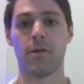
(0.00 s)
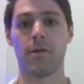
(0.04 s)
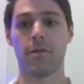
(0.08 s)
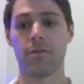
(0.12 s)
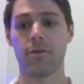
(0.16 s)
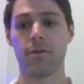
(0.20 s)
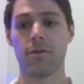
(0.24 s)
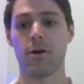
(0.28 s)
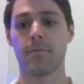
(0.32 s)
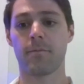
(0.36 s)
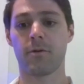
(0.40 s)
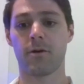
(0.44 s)

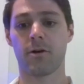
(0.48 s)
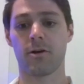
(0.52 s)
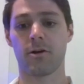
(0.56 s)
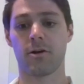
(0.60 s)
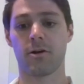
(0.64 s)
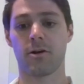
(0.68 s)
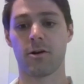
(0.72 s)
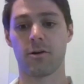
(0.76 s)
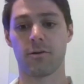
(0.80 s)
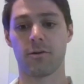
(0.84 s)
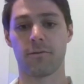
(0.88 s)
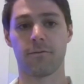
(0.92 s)
thought
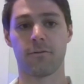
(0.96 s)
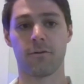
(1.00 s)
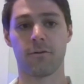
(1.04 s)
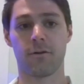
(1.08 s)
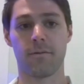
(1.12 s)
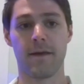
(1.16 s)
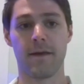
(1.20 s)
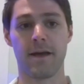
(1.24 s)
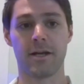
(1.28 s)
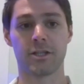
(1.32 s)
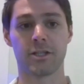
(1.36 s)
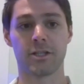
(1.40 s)
partner for
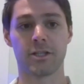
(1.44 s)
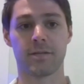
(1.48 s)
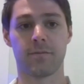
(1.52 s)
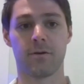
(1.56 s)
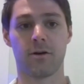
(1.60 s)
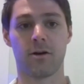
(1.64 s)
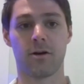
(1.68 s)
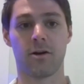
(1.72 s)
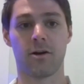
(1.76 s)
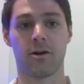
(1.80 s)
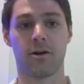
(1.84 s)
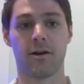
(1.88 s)
a managing
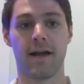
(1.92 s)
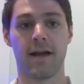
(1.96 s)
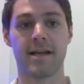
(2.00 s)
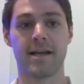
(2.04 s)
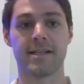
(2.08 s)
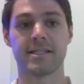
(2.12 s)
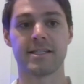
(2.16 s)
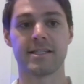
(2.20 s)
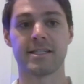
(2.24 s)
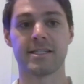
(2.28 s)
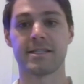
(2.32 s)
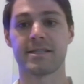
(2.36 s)
partner
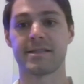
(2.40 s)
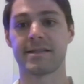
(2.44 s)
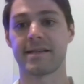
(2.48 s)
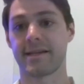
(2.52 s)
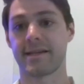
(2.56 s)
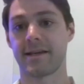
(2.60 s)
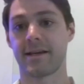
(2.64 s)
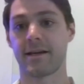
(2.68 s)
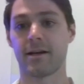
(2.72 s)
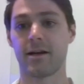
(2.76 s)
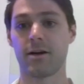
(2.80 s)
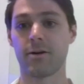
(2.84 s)
as he's
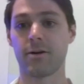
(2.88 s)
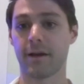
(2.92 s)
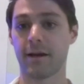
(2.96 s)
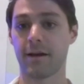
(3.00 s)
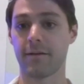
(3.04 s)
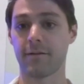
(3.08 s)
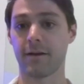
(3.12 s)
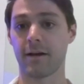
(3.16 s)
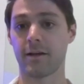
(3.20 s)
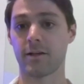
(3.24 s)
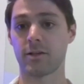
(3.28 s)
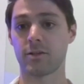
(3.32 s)
thinking, okay, I've
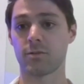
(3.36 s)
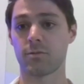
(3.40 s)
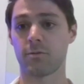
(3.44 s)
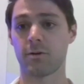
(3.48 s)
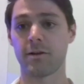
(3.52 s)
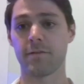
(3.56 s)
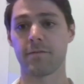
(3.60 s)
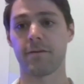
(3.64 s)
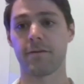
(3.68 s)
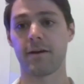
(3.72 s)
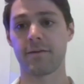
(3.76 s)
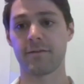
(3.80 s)
got
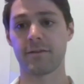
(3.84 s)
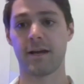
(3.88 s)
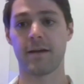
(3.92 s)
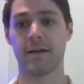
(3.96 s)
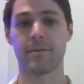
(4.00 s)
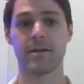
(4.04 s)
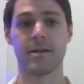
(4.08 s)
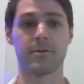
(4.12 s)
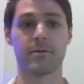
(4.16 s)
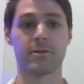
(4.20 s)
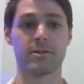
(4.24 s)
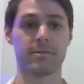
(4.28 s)
25
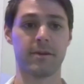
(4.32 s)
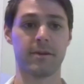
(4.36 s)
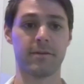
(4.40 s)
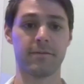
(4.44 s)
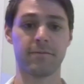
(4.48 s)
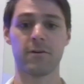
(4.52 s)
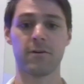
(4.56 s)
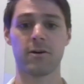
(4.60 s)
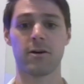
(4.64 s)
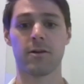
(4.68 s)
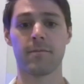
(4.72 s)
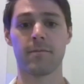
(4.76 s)
timekeepers in my
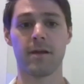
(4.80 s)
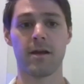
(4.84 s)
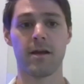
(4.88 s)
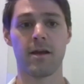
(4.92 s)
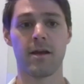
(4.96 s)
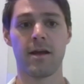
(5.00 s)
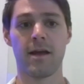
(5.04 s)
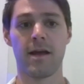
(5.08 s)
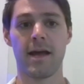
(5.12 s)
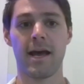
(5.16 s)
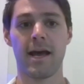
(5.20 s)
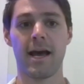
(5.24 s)
firm.
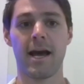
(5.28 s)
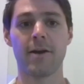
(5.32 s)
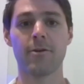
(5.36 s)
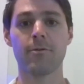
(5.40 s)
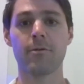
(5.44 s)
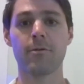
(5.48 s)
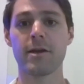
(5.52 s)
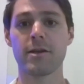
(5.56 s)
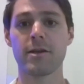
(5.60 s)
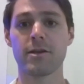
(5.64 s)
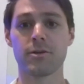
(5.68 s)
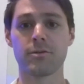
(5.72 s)
How do
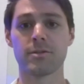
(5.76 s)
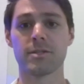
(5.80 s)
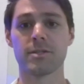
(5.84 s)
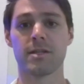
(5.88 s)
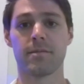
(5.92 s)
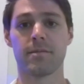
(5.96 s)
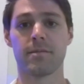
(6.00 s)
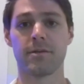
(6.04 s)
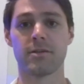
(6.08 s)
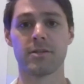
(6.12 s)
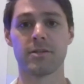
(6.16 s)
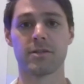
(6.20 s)
I use
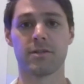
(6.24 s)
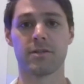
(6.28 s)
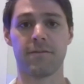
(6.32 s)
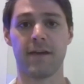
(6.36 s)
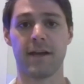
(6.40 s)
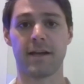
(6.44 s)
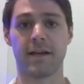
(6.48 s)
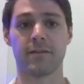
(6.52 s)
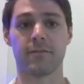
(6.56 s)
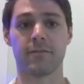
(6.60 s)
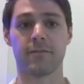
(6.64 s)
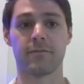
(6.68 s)
them most
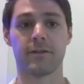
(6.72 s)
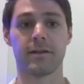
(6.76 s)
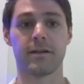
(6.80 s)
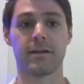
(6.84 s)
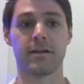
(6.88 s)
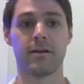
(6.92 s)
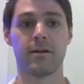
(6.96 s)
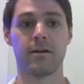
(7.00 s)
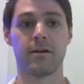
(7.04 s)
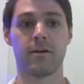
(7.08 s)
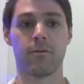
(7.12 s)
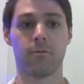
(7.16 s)
effectively?
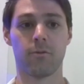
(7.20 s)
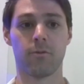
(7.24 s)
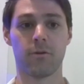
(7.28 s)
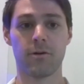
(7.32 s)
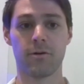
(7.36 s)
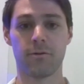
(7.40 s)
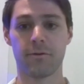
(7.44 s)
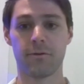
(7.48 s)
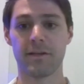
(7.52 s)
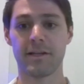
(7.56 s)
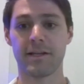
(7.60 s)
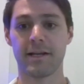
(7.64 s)
We're in
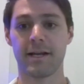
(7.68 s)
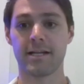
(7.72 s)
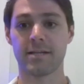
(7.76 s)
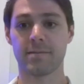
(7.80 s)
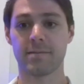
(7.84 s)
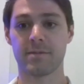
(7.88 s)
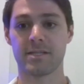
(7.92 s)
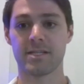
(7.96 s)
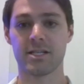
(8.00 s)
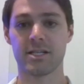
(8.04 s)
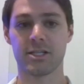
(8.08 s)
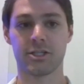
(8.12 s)
a really nice
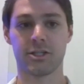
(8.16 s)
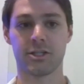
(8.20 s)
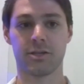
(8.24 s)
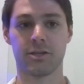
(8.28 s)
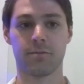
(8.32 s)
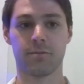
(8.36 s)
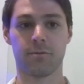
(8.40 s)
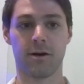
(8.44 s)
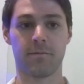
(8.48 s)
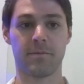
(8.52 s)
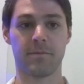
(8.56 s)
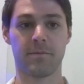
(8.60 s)
position
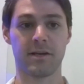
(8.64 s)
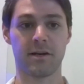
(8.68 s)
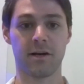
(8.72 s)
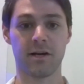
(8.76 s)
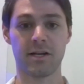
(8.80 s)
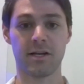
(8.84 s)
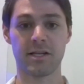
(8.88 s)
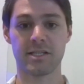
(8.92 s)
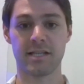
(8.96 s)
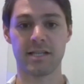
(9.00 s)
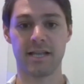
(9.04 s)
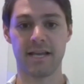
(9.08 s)
where
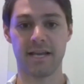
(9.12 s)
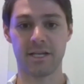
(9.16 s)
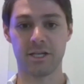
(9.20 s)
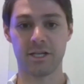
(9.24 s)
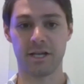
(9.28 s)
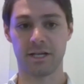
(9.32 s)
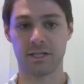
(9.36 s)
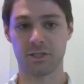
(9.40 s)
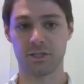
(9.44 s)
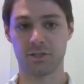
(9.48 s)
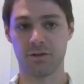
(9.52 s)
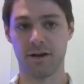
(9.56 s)
because
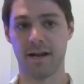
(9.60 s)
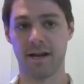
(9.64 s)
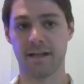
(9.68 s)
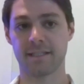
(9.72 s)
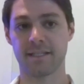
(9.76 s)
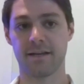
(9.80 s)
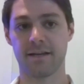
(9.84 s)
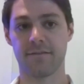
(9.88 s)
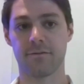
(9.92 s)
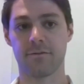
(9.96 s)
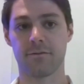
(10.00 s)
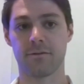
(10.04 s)
Ajax
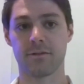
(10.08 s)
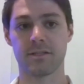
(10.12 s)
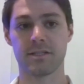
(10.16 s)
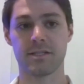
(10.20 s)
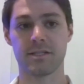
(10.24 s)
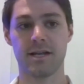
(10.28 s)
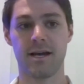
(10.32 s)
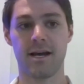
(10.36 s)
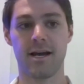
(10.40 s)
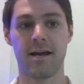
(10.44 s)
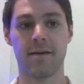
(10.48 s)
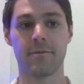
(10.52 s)
tracks everyone's
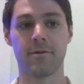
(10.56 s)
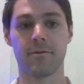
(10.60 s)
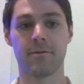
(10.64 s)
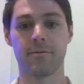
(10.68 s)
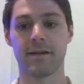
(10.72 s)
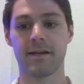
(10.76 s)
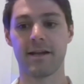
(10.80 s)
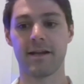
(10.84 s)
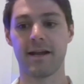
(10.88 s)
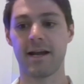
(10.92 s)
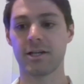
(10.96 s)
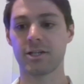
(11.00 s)
time, we
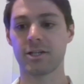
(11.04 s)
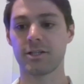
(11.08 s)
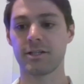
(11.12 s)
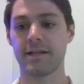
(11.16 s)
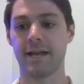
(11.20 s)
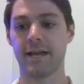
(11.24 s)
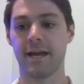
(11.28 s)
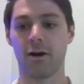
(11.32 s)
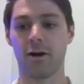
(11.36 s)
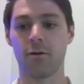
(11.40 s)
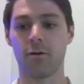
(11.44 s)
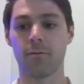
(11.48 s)
can actually
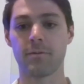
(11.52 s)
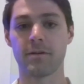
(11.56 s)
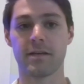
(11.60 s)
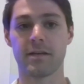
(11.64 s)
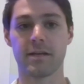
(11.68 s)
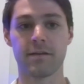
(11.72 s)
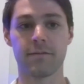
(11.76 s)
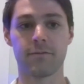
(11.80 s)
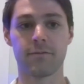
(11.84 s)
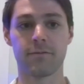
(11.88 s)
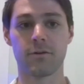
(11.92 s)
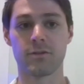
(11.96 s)
help
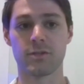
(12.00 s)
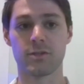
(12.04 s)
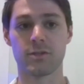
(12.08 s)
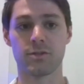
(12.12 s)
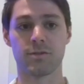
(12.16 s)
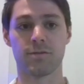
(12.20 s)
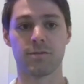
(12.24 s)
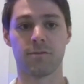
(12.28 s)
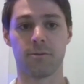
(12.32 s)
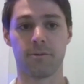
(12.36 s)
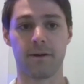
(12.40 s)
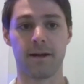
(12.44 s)
give those
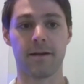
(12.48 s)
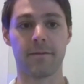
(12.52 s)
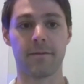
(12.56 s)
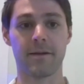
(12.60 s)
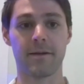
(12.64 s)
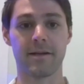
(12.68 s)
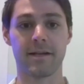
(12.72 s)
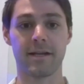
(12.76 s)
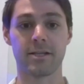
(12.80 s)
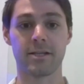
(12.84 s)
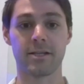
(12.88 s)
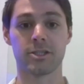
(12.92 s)
useful
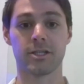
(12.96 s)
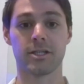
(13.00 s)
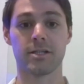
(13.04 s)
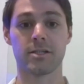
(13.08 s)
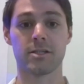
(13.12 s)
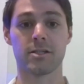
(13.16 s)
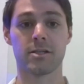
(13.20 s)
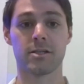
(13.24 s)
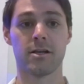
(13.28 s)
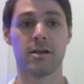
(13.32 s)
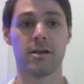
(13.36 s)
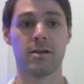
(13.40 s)

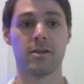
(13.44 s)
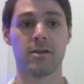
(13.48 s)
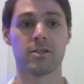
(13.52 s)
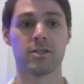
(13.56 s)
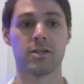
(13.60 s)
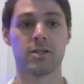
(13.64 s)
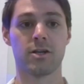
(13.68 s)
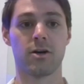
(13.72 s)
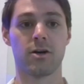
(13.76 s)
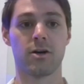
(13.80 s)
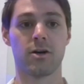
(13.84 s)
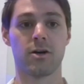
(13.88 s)
recommendations.
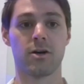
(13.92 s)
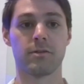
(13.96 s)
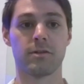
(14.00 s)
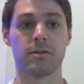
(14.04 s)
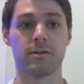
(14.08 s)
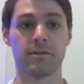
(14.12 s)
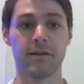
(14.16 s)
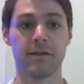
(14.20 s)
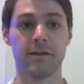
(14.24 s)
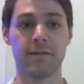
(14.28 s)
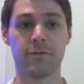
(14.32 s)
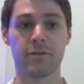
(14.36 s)
So
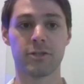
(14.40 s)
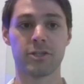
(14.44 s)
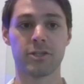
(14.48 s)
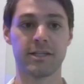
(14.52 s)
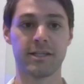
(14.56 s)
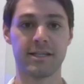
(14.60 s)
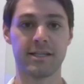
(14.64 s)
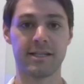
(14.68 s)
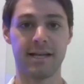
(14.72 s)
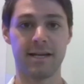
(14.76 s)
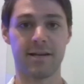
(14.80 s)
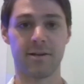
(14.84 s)
leveraging
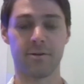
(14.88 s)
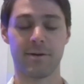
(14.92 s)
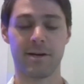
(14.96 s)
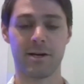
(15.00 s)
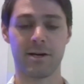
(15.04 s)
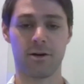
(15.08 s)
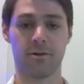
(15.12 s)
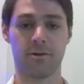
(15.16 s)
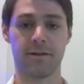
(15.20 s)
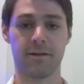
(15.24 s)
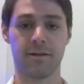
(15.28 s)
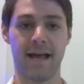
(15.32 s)
the data we
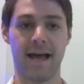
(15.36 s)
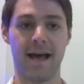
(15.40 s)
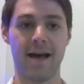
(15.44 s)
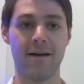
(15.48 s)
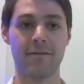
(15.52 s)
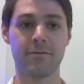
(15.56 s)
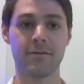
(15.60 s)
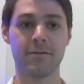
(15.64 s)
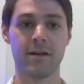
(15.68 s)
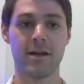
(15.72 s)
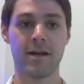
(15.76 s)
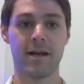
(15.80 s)
currently
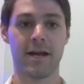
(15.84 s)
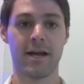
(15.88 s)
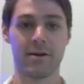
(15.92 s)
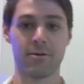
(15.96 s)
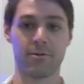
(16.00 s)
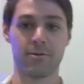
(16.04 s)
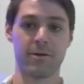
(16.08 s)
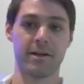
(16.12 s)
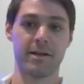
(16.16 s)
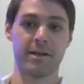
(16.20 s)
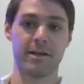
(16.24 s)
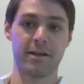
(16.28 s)
have in
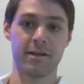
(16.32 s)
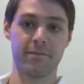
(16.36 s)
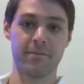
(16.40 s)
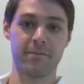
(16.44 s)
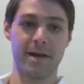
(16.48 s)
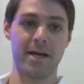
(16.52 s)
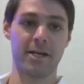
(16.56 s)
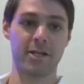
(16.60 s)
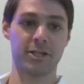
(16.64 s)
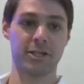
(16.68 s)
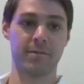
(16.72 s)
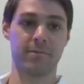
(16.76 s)
order to give
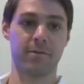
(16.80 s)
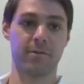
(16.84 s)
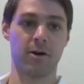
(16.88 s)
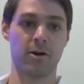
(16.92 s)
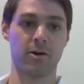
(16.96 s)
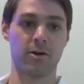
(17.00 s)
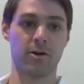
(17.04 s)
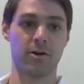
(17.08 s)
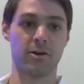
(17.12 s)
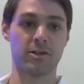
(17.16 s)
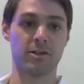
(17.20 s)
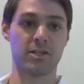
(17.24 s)
managing
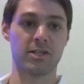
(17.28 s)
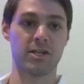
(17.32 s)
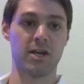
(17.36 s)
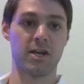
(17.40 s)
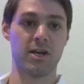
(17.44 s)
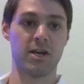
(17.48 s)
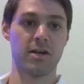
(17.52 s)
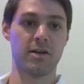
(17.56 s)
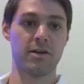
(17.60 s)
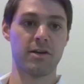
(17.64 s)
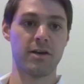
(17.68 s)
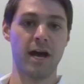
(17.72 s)
partners
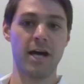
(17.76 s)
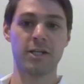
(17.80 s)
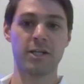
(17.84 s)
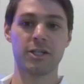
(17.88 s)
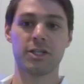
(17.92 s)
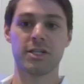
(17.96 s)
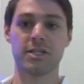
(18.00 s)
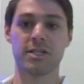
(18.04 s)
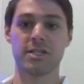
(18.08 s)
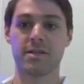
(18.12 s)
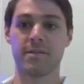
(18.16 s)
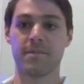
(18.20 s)
not
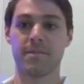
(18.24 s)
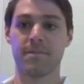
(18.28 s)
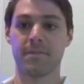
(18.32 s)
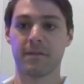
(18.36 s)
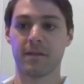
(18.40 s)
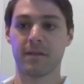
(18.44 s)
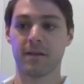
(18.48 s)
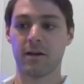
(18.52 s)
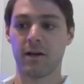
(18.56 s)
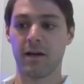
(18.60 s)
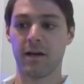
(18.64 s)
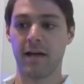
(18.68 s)
just
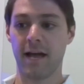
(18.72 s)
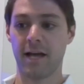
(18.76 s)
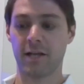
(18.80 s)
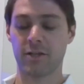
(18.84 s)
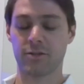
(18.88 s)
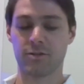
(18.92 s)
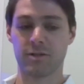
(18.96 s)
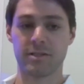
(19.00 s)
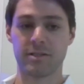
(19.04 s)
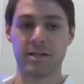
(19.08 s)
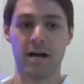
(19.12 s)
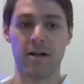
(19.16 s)

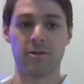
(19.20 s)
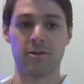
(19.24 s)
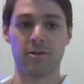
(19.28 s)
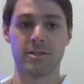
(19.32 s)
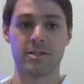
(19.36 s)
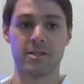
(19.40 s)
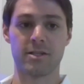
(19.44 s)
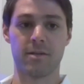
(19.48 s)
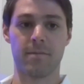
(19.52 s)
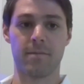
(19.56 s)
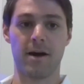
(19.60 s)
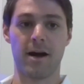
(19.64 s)
extra
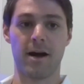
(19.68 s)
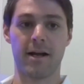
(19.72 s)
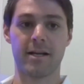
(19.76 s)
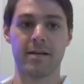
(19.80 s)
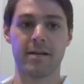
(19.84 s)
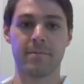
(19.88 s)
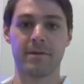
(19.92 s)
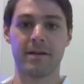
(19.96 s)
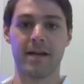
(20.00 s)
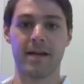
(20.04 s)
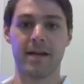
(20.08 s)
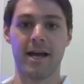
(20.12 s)
dollars in their
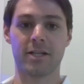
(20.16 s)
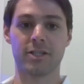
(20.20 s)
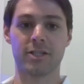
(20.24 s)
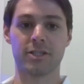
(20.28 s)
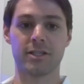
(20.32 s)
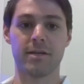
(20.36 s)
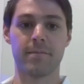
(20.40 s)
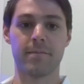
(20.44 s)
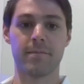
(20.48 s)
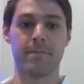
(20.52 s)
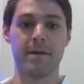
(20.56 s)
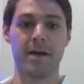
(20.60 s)
pocket, but
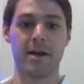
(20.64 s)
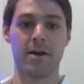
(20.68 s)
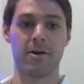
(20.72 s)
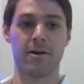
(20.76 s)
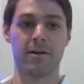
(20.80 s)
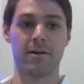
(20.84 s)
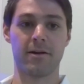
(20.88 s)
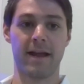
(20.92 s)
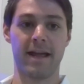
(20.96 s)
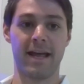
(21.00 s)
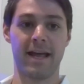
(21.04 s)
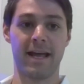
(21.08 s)
actually a
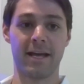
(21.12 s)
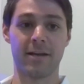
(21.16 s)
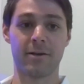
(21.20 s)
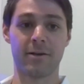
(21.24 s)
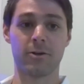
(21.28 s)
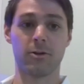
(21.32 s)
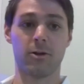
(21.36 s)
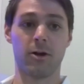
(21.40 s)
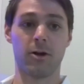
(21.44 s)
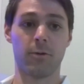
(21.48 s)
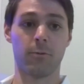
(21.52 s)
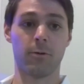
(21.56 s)
better
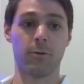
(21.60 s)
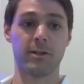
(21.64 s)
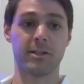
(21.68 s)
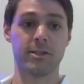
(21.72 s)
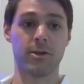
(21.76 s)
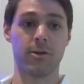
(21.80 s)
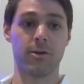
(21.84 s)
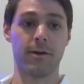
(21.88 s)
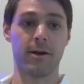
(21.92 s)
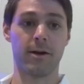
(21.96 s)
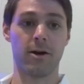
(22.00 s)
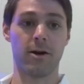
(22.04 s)
handle on what's
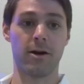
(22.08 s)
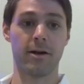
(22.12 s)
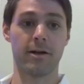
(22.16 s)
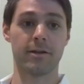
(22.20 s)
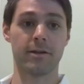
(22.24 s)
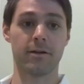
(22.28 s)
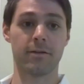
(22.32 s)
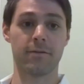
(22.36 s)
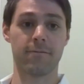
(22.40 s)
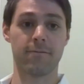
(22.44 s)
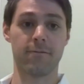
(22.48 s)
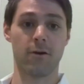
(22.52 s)
going on at
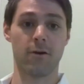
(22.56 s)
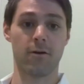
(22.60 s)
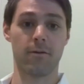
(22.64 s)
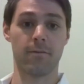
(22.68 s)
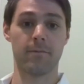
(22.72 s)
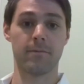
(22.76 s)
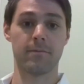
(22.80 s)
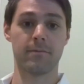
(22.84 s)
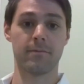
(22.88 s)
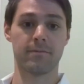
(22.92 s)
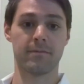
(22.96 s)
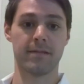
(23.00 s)
their firm.
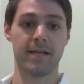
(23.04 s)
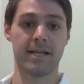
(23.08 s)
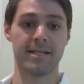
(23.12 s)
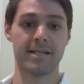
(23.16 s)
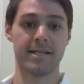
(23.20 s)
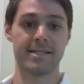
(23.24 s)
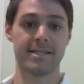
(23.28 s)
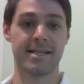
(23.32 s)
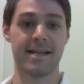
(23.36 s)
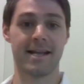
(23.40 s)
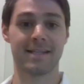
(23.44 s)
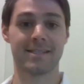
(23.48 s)
That's
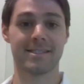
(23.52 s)
the next